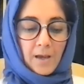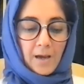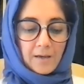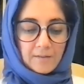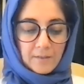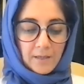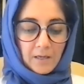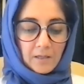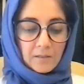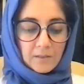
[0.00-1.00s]
As he
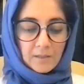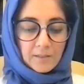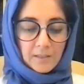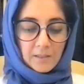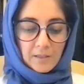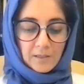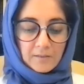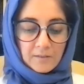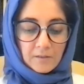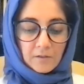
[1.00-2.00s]
held Ali
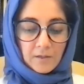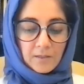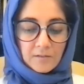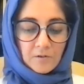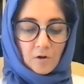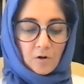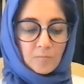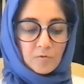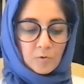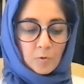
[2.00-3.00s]
al-Asghar in his
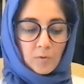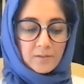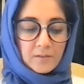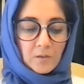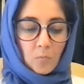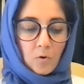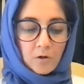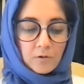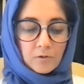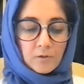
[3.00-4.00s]
arms, requesting
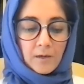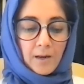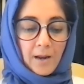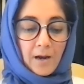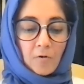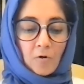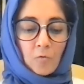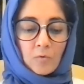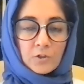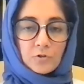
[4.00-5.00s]
water, an arrow
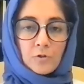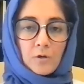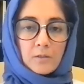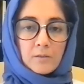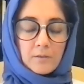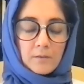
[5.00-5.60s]
was shot.